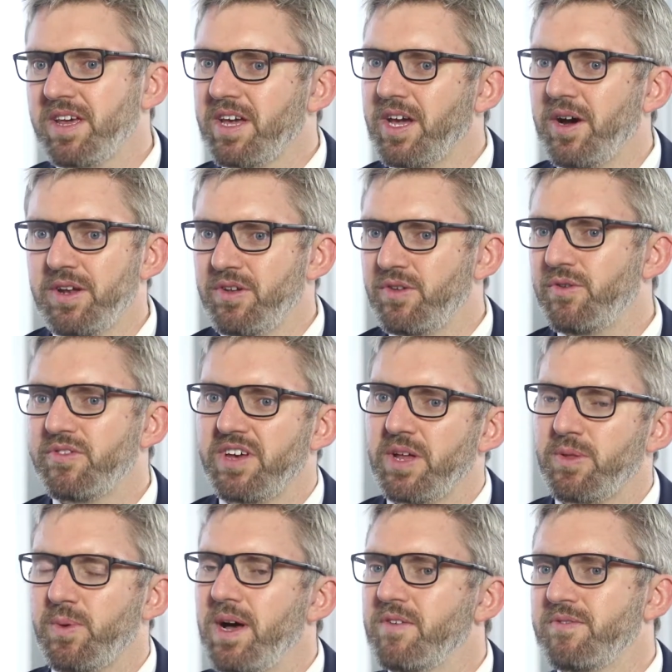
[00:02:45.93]
They're going to New
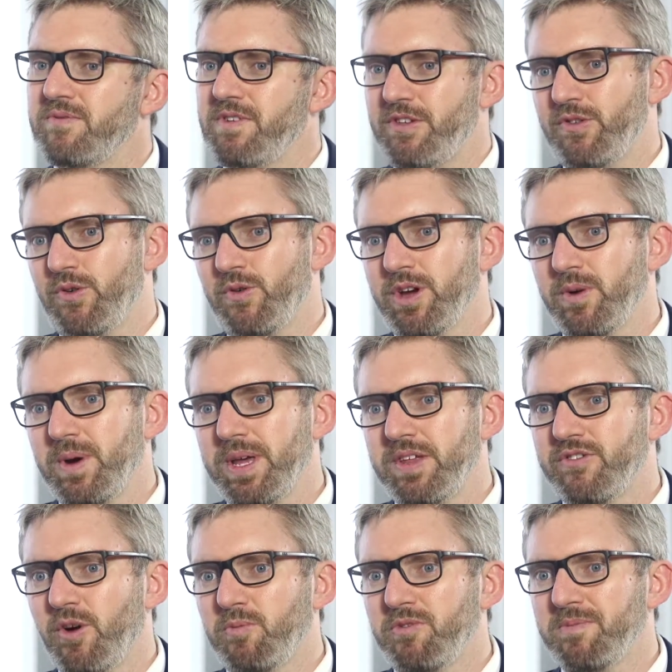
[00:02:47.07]
South Wales and Victoria where the
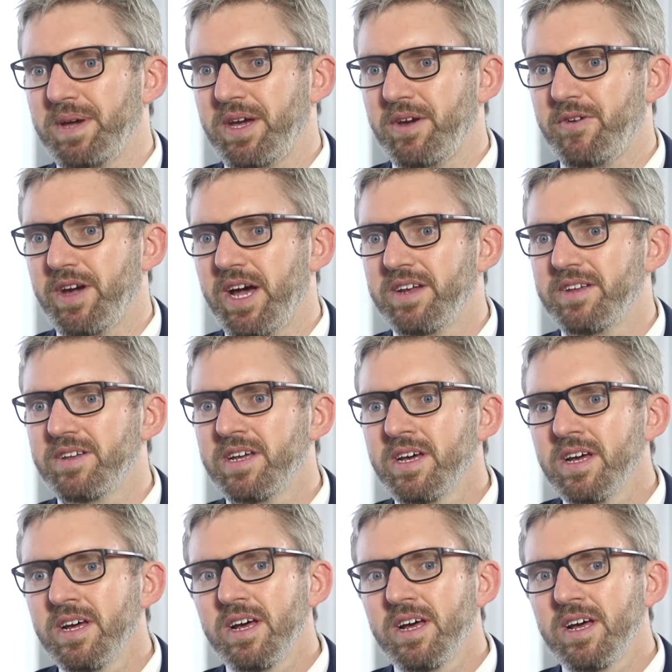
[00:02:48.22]
jobs are being created.